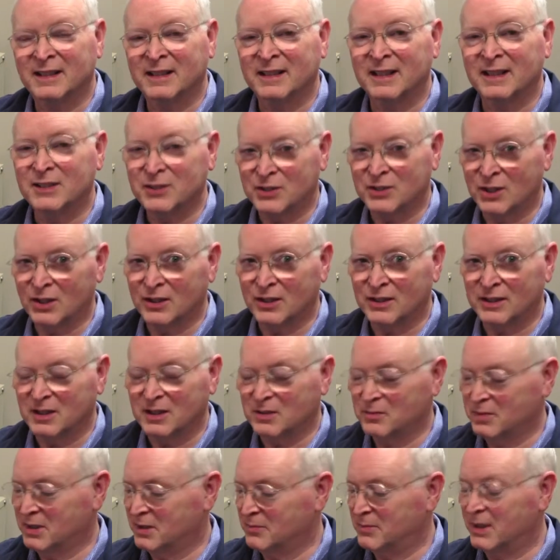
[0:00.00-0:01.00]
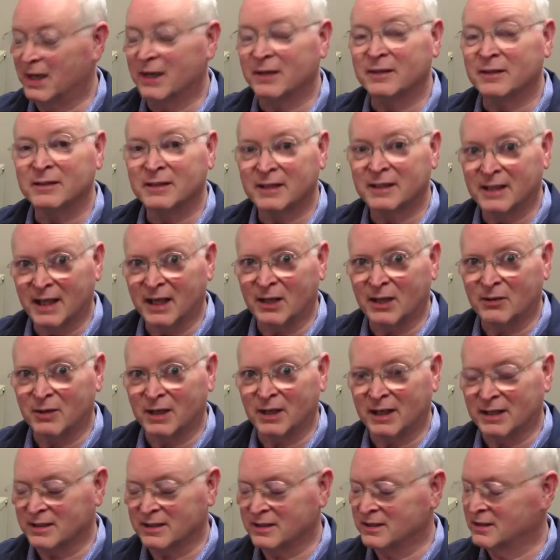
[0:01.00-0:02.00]
Let's talk a little bit about
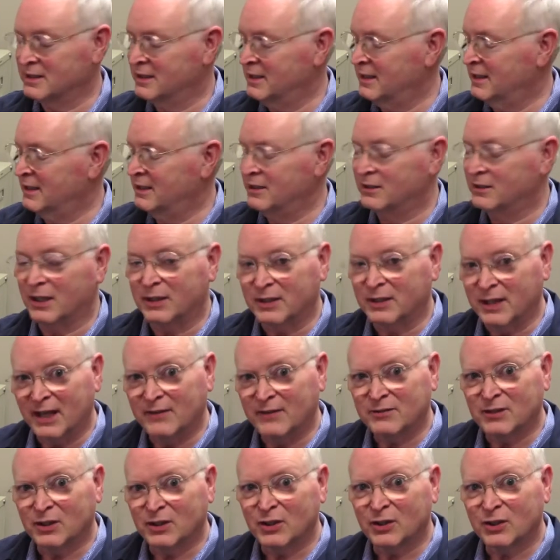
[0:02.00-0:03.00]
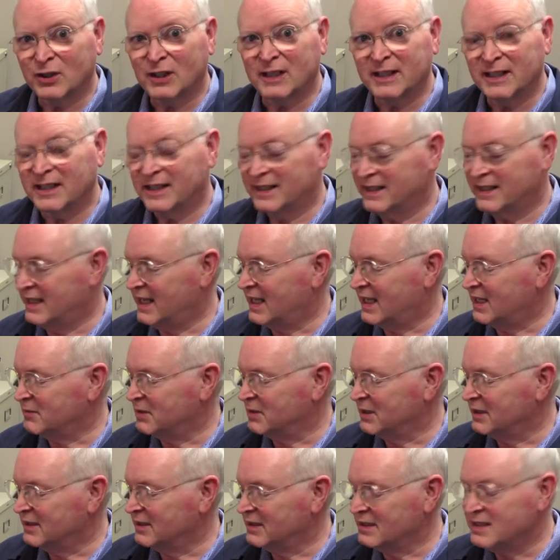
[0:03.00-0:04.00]
cataracts. Now you have to learn a little
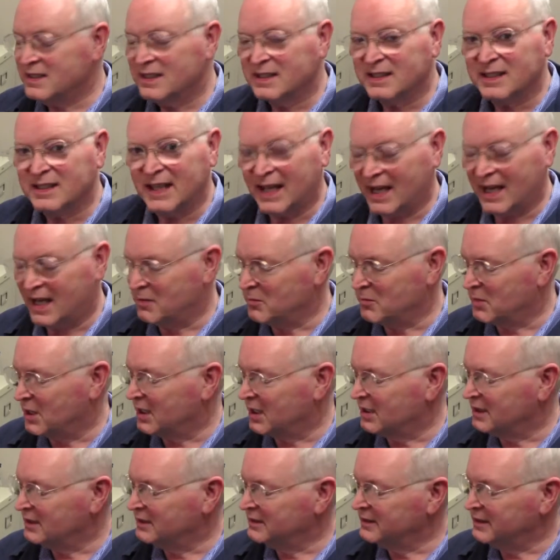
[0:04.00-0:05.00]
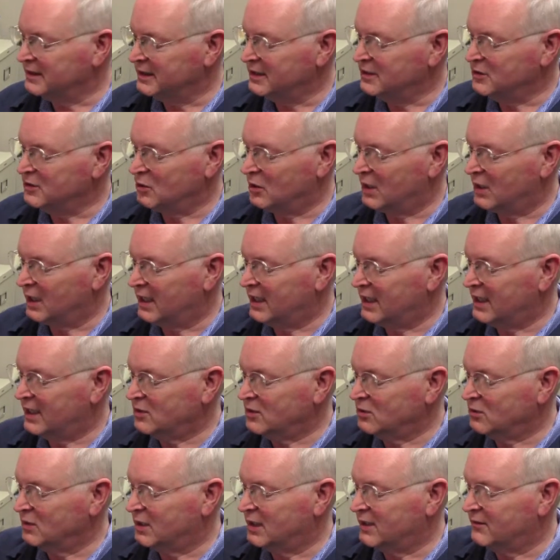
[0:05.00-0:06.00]
anatomy. This is an eye model. In your eye
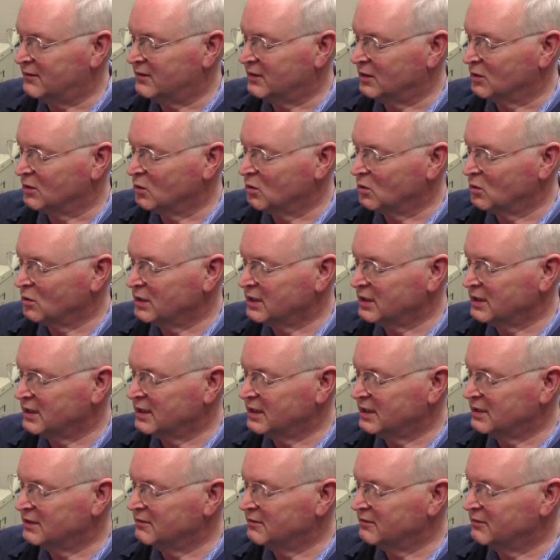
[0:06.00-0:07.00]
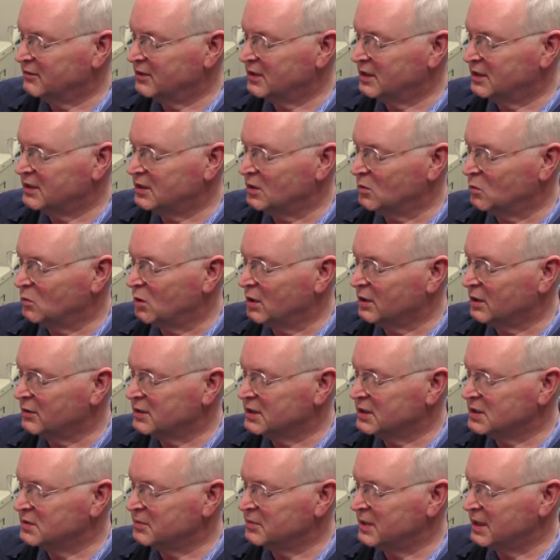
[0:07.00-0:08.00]
you have the cornea in the front, a
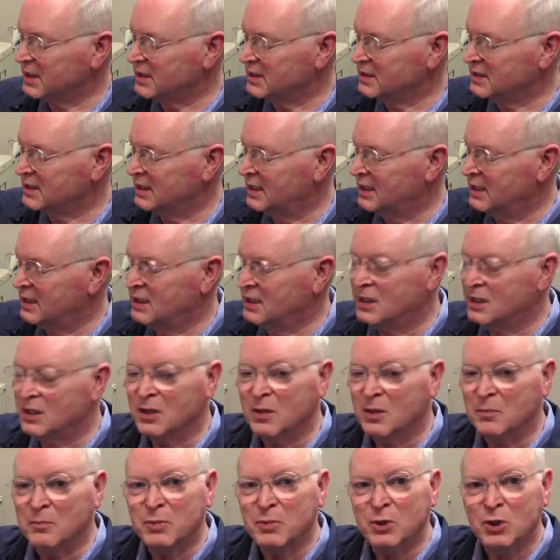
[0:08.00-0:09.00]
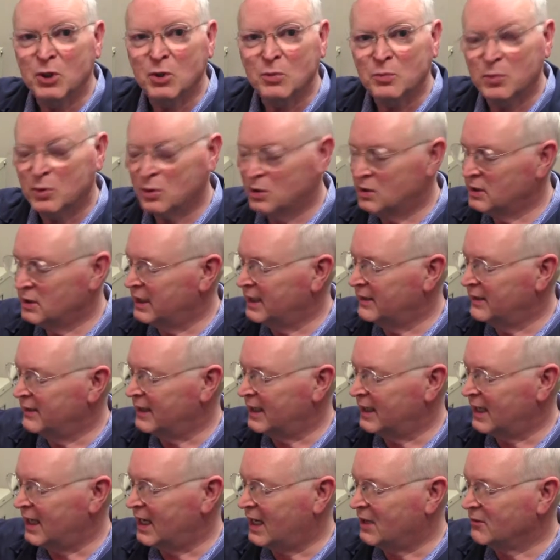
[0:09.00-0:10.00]
watery space. The pupil and
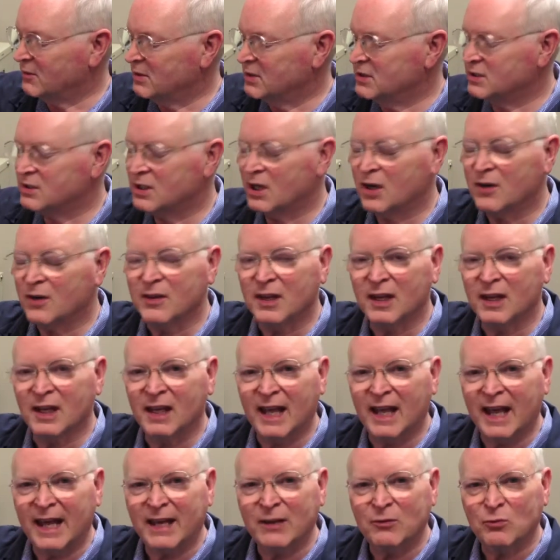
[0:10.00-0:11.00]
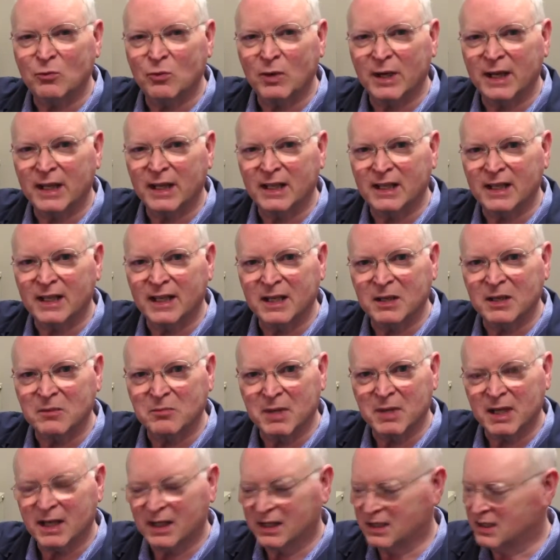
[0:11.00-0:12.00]
the iris are the light regulating
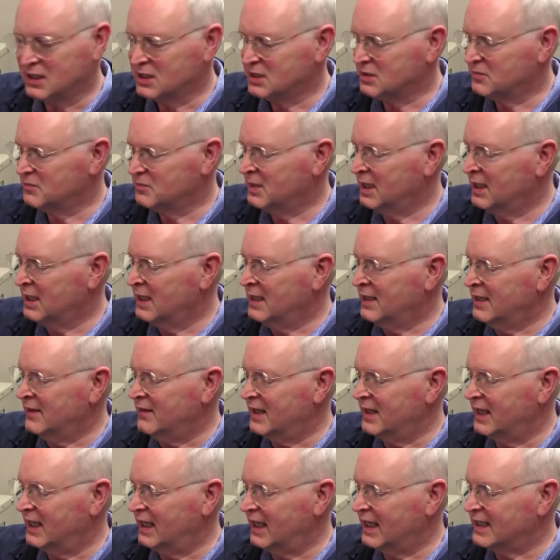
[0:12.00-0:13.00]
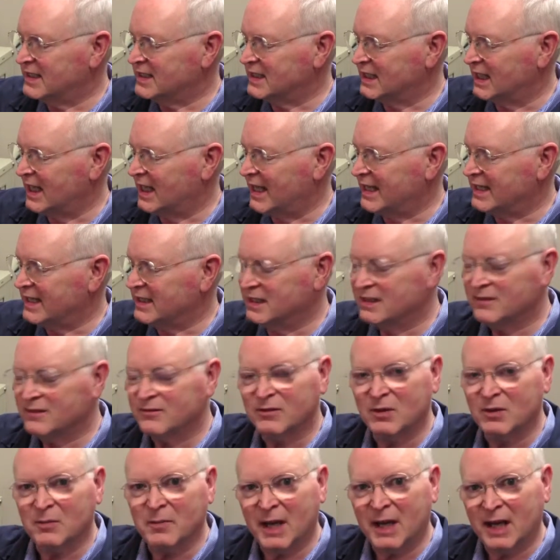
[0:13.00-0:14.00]
mechanism that lets light
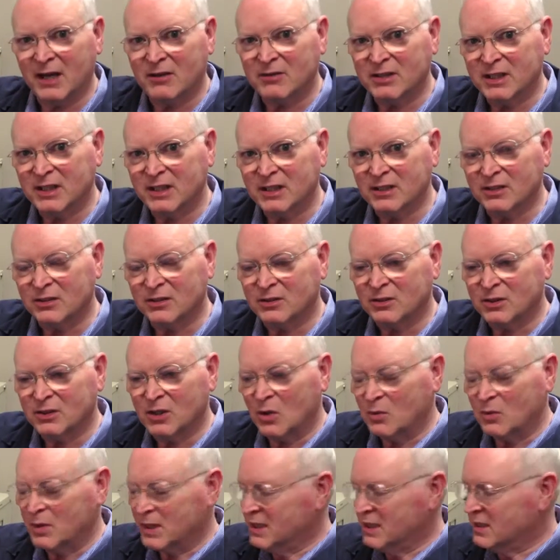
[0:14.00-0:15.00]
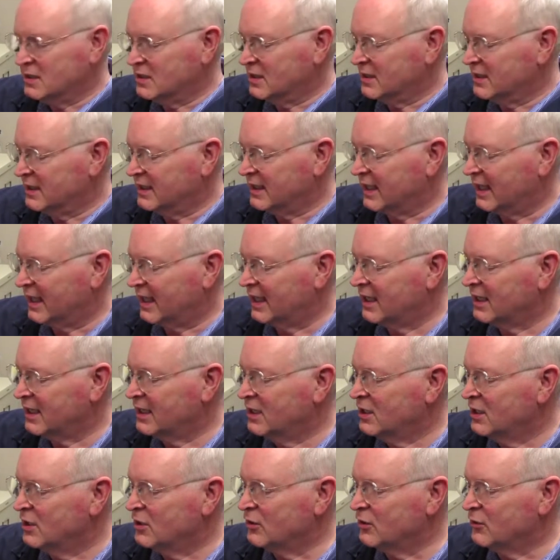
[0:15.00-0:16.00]
from out here go into the eye
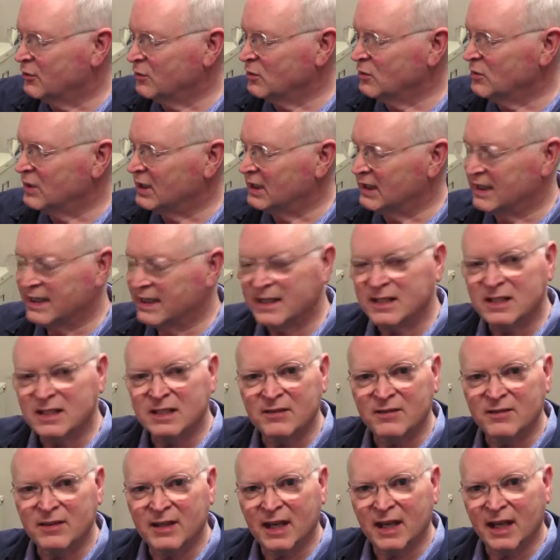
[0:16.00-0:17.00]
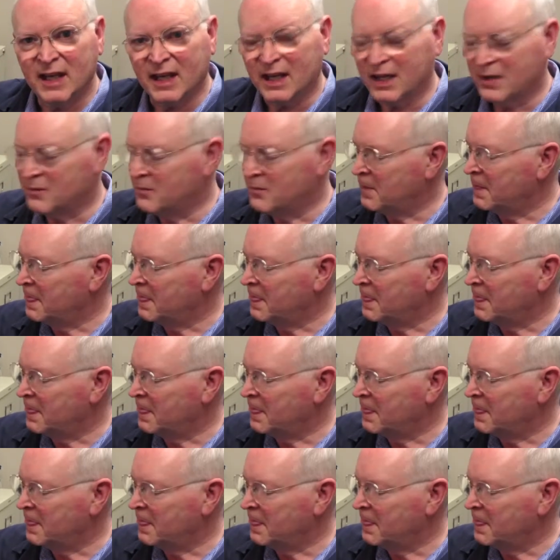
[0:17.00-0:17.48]
through the lens of the eye.